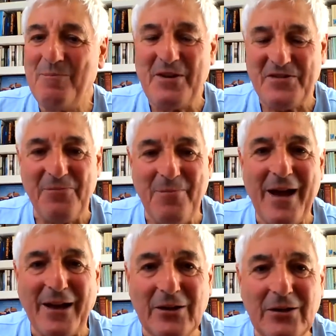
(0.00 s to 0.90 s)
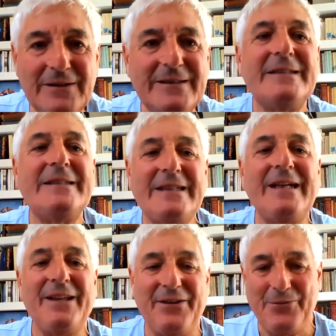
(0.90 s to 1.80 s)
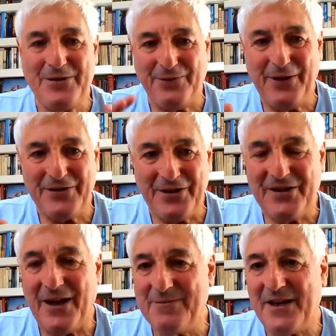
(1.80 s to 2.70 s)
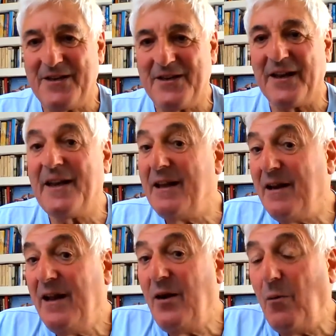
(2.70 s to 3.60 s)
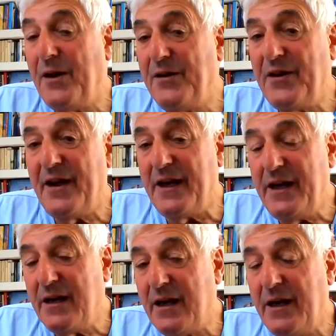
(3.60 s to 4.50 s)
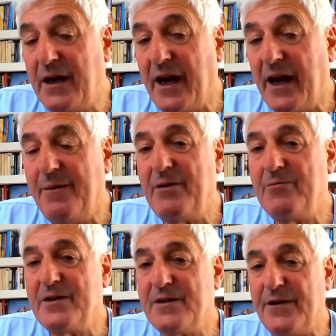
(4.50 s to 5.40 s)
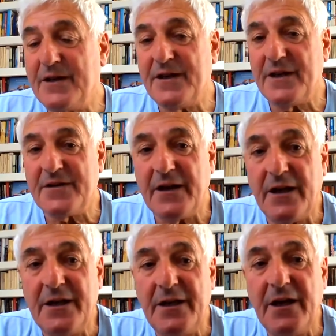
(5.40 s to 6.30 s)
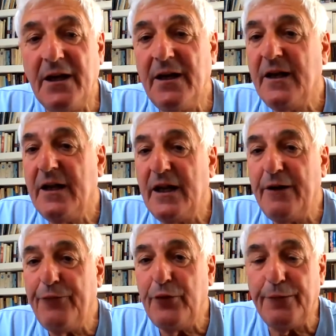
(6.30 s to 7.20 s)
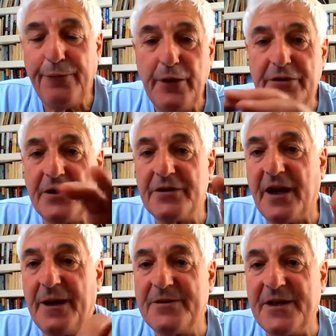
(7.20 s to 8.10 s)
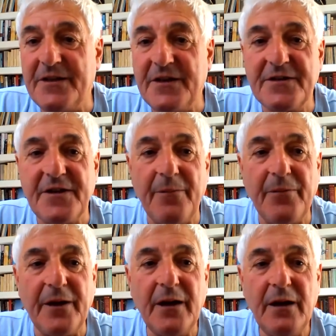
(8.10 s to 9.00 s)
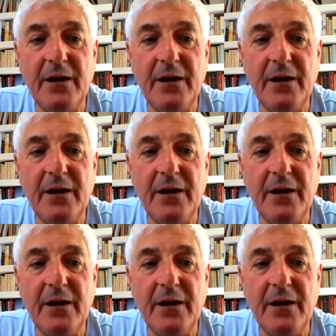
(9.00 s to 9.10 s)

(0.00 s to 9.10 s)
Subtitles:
bits of metal, there was photo typesetting. And then one day he came in with this fantastic idea. If you're photo typesetting something,